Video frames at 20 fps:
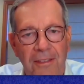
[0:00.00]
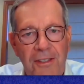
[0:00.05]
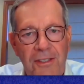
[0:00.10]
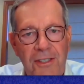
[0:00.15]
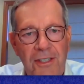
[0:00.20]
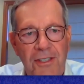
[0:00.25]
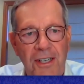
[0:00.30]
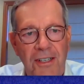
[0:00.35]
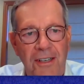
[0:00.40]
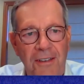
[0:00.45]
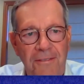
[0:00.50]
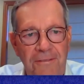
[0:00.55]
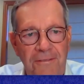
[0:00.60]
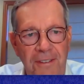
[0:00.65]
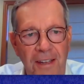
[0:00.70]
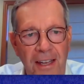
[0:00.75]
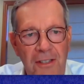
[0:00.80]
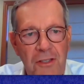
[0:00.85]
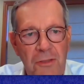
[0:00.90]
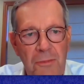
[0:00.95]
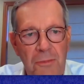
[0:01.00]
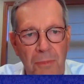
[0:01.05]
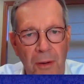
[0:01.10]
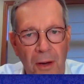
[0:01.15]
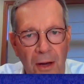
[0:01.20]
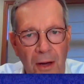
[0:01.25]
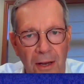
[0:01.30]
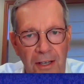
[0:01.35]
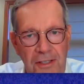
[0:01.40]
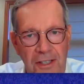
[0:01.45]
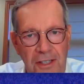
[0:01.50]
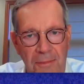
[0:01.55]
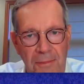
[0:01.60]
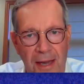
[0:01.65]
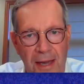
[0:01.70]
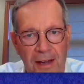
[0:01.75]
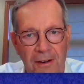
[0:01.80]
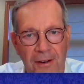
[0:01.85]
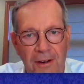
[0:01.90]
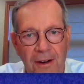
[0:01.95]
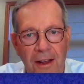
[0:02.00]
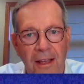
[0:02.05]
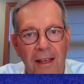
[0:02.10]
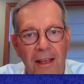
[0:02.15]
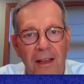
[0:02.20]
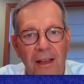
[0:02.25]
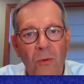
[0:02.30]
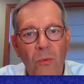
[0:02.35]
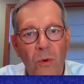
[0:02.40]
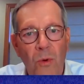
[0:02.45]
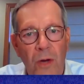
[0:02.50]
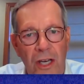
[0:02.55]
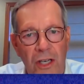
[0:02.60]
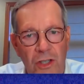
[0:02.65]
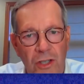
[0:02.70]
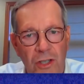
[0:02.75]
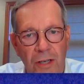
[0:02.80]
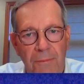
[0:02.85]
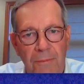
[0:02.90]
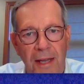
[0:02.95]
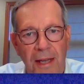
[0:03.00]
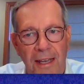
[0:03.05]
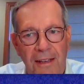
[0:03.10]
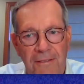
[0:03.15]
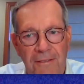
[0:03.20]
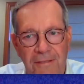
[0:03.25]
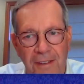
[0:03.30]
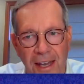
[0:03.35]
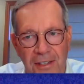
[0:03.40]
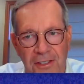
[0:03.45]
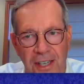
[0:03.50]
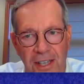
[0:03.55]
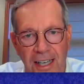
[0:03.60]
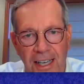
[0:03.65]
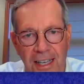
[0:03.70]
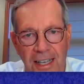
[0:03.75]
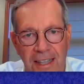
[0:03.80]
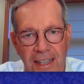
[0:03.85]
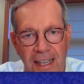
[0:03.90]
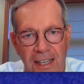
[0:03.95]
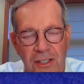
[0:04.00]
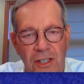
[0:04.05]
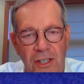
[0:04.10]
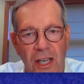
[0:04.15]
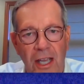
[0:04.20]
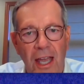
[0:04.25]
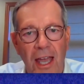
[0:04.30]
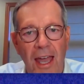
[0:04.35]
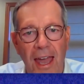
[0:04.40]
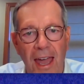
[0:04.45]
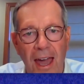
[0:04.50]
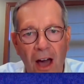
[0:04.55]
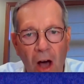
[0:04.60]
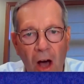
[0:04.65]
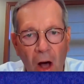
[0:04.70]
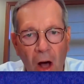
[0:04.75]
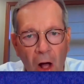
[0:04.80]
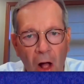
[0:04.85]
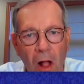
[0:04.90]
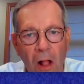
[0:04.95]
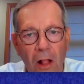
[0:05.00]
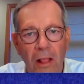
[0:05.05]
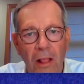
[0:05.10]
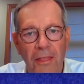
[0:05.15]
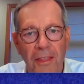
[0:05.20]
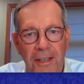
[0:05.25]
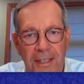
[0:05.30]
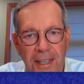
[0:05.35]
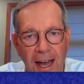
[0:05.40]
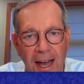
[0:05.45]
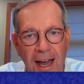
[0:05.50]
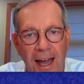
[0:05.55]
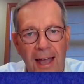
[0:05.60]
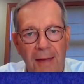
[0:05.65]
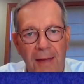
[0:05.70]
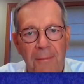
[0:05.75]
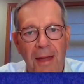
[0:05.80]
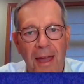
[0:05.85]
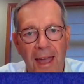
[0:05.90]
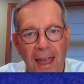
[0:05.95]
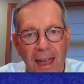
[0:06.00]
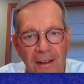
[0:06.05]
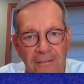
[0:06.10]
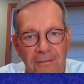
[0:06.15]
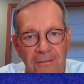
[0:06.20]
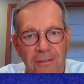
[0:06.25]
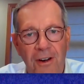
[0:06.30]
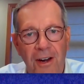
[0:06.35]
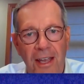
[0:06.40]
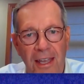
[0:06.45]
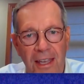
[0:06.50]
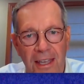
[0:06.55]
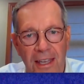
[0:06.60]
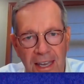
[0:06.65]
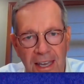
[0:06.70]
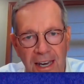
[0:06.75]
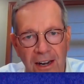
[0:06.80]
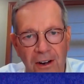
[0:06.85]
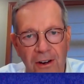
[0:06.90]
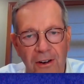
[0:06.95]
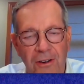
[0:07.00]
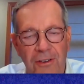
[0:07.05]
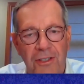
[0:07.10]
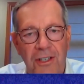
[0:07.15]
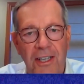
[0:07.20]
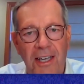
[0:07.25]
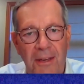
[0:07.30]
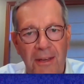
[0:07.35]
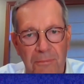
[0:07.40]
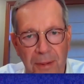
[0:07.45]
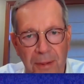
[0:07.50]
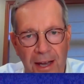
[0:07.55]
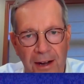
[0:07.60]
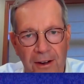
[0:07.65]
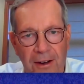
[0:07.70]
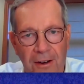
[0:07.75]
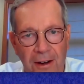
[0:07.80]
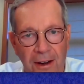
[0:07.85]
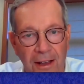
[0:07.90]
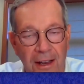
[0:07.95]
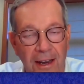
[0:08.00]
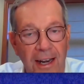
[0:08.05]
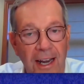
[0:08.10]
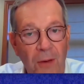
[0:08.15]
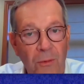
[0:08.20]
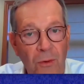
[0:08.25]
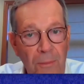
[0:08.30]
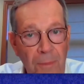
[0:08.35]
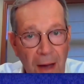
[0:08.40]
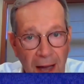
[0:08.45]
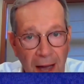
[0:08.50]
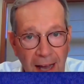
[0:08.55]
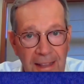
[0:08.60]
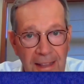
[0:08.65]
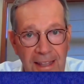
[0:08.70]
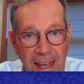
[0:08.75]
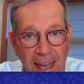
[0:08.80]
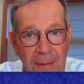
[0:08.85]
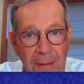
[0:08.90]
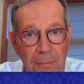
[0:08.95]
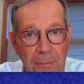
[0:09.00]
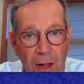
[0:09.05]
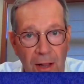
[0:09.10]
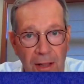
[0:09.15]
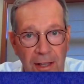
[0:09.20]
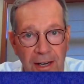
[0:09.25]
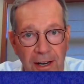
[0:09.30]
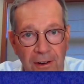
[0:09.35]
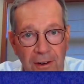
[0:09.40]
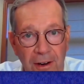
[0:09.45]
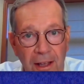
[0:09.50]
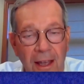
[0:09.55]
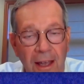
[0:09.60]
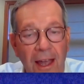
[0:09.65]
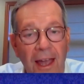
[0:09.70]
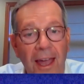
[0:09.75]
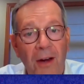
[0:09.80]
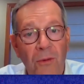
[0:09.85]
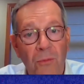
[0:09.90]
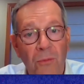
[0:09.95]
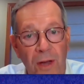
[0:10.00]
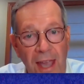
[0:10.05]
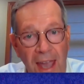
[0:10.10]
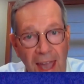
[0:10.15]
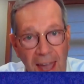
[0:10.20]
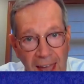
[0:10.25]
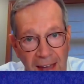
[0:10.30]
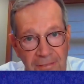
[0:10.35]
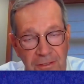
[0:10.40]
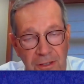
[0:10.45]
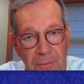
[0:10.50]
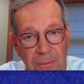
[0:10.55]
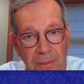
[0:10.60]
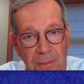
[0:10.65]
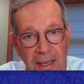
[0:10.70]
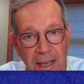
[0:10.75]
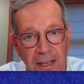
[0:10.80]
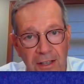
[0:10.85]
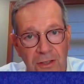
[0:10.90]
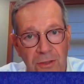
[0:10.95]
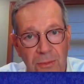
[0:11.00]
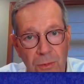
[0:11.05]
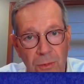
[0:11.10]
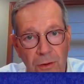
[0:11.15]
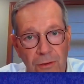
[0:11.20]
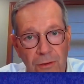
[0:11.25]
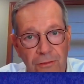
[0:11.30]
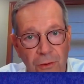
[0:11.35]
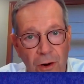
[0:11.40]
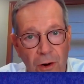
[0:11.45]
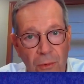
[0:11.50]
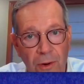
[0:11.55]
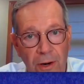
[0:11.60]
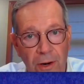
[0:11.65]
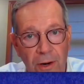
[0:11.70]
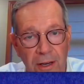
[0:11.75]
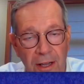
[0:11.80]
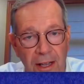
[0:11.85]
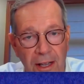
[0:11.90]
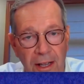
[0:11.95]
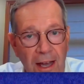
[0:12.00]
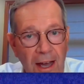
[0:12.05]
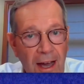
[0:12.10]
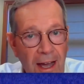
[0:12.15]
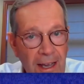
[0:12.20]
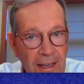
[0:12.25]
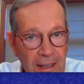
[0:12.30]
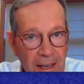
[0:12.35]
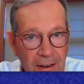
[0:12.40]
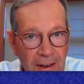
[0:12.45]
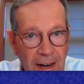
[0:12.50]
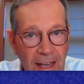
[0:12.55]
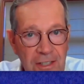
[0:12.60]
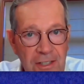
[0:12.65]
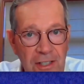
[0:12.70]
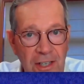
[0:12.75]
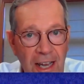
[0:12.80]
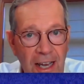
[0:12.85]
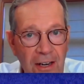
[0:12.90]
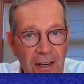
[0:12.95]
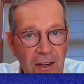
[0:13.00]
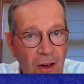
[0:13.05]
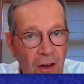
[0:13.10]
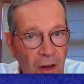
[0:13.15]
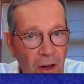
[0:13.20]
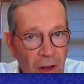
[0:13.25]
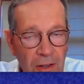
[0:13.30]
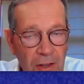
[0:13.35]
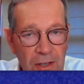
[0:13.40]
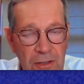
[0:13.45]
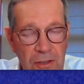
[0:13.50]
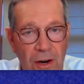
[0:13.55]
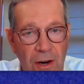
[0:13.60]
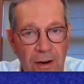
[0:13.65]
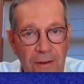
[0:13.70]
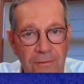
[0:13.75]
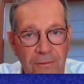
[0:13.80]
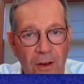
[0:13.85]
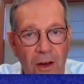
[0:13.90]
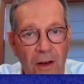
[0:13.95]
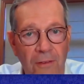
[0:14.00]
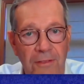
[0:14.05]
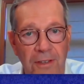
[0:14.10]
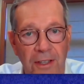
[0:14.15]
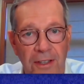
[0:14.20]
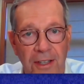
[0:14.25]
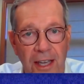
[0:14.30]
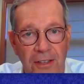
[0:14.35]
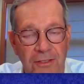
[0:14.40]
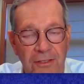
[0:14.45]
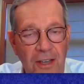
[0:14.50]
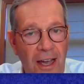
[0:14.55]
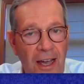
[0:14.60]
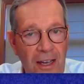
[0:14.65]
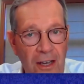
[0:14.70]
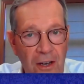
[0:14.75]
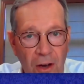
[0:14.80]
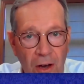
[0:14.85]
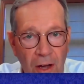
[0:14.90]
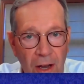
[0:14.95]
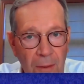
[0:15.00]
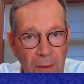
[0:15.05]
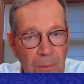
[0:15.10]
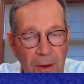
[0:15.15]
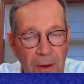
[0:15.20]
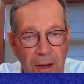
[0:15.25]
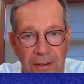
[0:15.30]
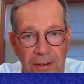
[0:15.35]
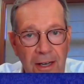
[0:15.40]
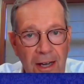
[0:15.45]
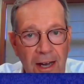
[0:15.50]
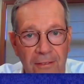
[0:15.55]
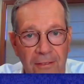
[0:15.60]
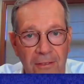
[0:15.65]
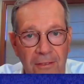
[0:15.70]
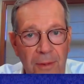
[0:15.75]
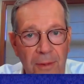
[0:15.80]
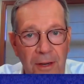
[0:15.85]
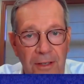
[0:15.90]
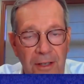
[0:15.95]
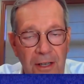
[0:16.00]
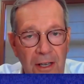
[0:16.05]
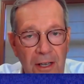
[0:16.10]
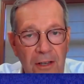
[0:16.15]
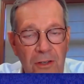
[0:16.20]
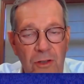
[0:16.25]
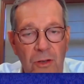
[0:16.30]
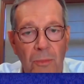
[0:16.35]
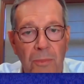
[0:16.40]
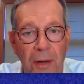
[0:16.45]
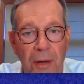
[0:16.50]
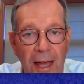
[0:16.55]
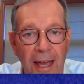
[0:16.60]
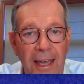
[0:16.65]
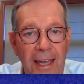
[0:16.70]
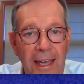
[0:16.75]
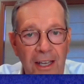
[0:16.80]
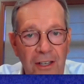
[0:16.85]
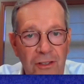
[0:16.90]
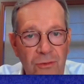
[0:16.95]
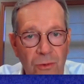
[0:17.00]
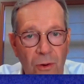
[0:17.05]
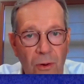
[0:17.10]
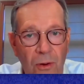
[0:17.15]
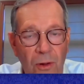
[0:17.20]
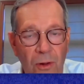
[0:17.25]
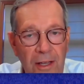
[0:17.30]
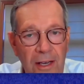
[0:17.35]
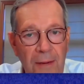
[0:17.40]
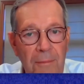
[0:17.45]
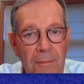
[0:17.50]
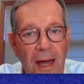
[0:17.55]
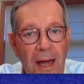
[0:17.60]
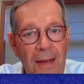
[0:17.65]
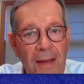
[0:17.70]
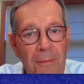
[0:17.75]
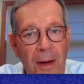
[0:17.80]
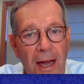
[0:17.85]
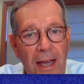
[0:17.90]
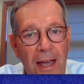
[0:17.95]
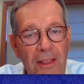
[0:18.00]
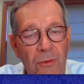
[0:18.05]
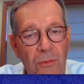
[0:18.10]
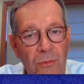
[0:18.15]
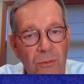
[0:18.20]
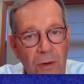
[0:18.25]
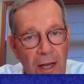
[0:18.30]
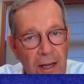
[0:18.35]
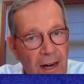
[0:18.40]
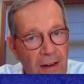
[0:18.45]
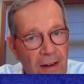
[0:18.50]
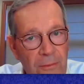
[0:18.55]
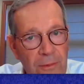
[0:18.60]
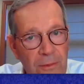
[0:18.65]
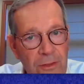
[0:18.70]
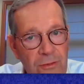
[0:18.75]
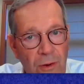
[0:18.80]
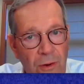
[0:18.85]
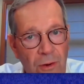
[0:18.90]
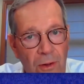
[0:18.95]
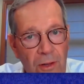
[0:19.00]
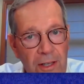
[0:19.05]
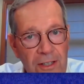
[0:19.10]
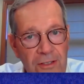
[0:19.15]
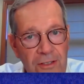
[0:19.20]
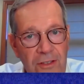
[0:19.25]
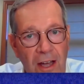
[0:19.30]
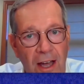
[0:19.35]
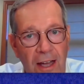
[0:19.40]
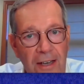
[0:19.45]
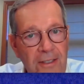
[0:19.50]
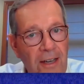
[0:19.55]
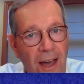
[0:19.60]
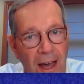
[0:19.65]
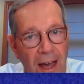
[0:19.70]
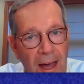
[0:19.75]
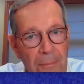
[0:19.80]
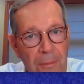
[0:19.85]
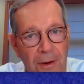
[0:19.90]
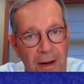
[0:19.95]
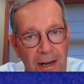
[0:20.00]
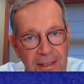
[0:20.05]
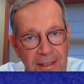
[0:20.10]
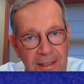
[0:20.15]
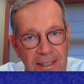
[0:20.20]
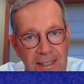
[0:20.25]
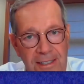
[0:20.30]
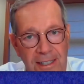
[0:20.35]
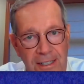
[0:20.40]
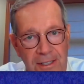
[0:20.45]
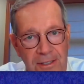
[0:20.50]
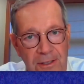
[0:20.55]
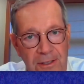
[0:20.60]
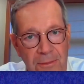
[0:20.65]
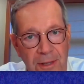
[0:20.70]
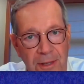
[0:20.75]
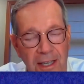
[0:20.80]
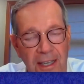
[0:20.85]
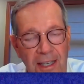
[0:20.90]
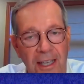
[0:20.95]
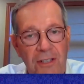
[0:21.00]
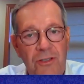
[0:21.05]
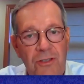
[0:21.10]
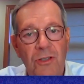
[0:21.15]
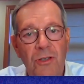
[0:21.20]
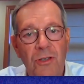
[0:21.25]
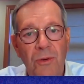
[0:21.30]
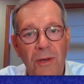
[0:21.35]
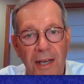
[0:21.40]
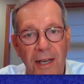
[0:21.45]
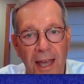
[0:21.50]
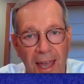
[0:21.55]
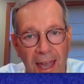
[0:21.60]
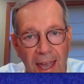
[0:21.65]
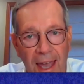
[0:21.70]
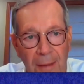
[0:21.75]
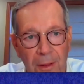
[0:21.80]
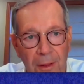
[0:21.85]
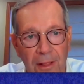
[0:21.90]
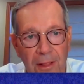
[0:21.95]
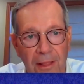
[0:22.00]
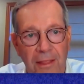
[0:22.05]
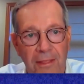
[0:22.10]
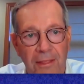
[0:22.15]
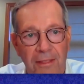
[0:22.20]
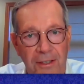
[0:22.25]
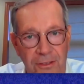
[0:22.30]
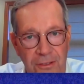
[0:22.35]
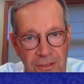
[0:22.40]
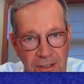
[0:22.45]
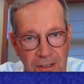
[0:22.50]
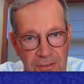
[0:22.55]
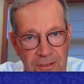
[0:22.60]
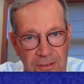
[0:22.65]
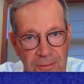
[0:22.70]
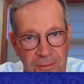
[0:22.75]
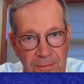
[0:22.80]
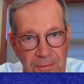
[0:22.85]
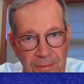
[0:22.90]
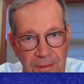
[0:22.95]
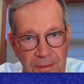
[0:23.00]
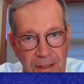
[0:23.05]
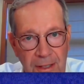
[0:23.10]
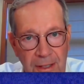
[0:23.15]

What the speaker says: This is a defense policy matter. We should be investing in this all the time, every year, to get better. And we're behind the 8 ball here, and we have to begin to move forward. I congratulate all that are involved in this. I call upon the government to play its role. And in my mind, the government's role is not to operate this system, it's to enable this system.